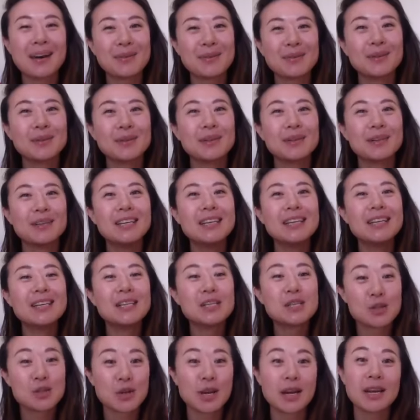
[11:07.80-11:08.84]
will
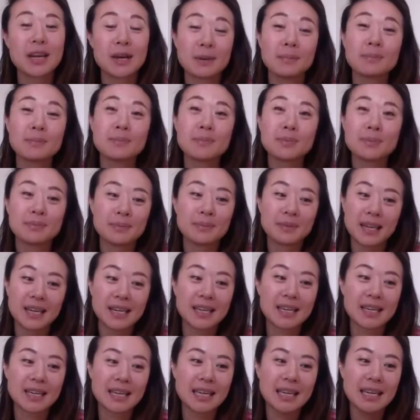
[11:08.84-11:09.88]
straight up like
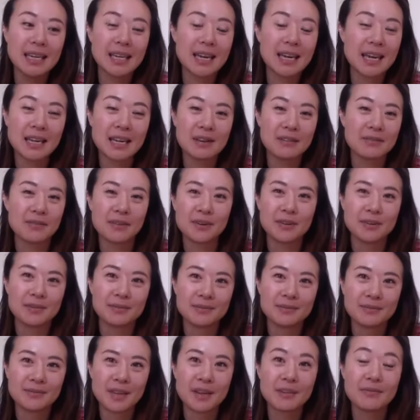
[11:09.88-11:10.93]
eat any food.
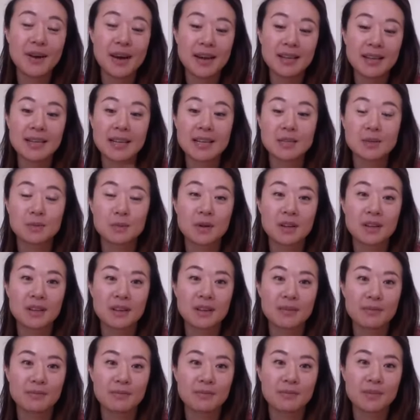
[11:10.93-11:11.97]
In fact, that's one of
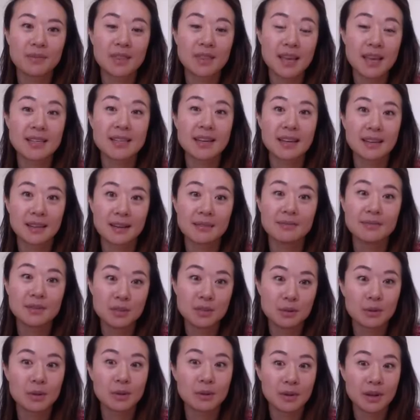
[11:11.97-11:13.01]
the things I love
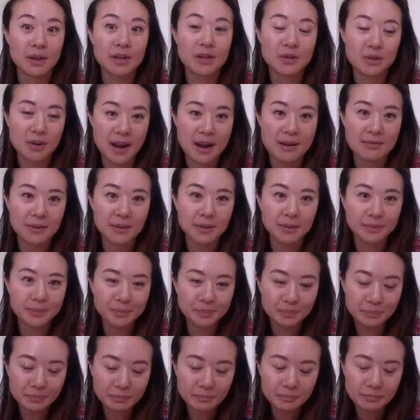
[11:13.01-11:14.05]
doing when I travel
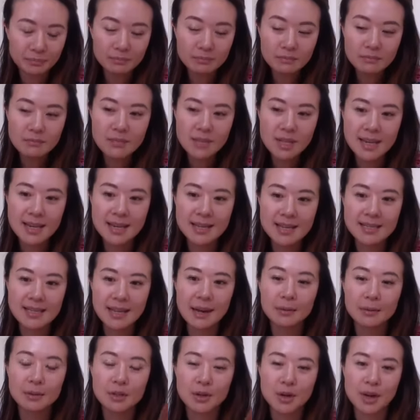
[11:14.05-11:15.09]
is I
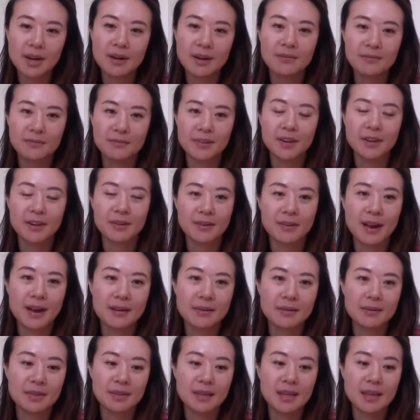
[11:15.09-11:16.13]
will try to figure
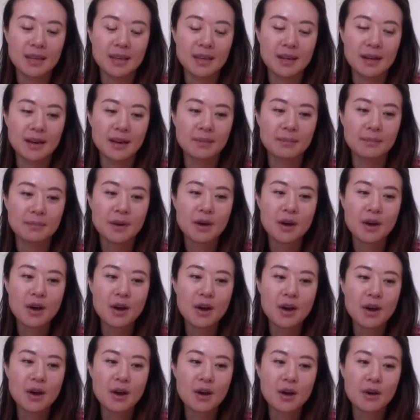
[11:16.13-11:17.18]
out the
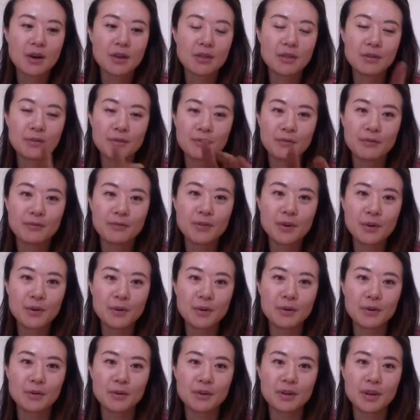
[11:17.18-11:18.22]

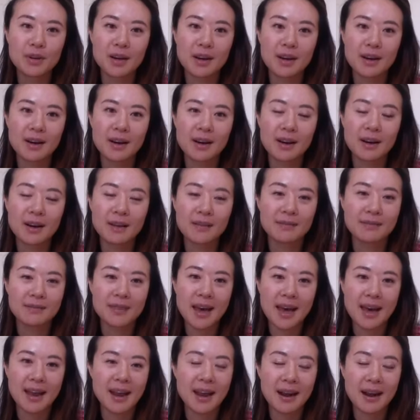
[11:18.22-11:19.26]
food of
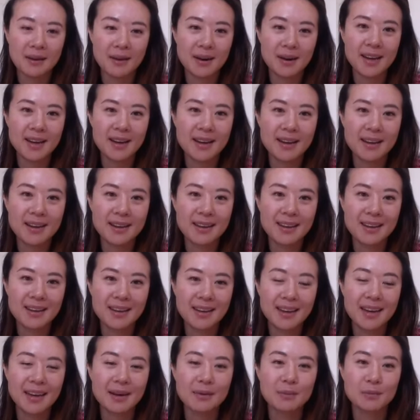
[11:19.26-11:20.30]
that area
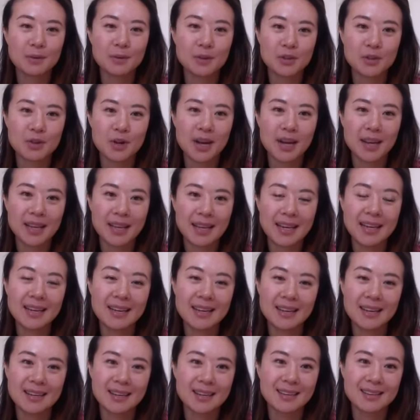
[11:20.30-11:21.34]
and we'll try to eat
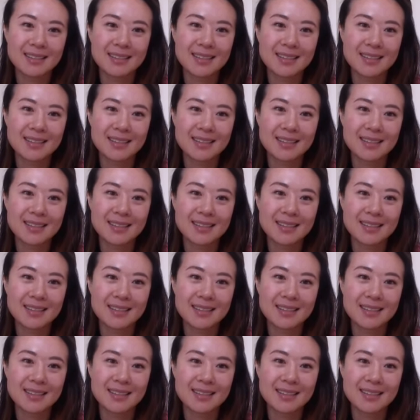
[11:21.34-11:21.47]
it.